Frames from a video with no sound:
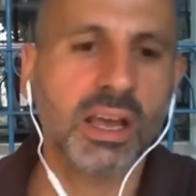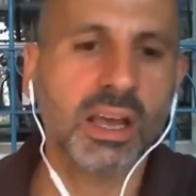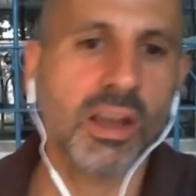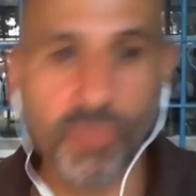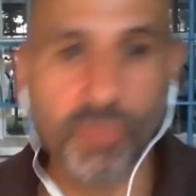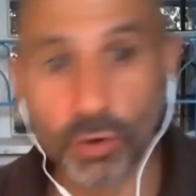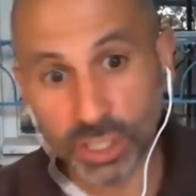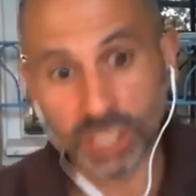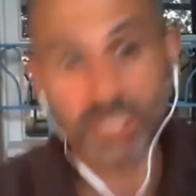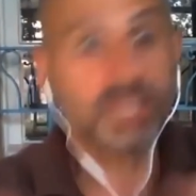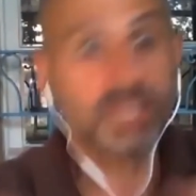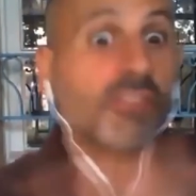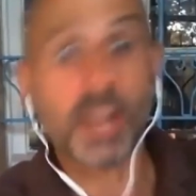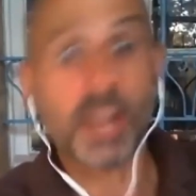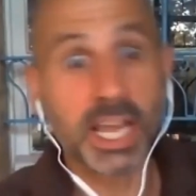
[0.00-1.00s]
versus the
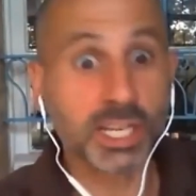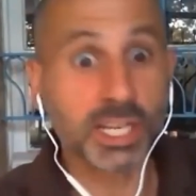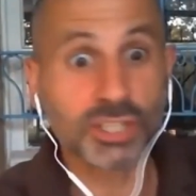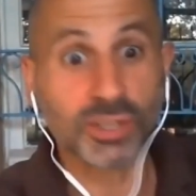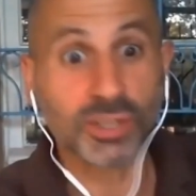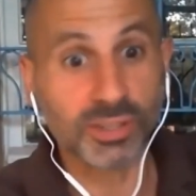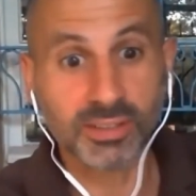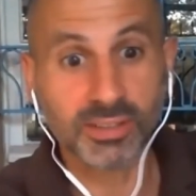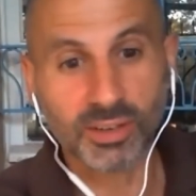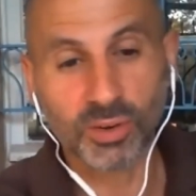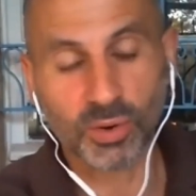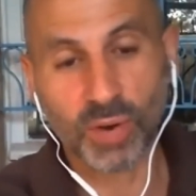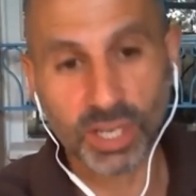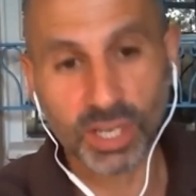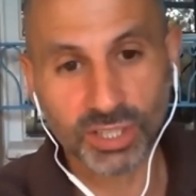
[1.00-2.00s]
financial
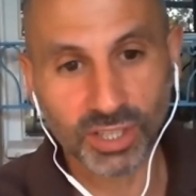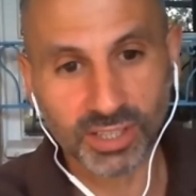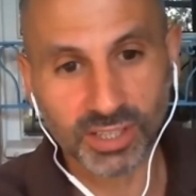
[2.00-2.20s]
question.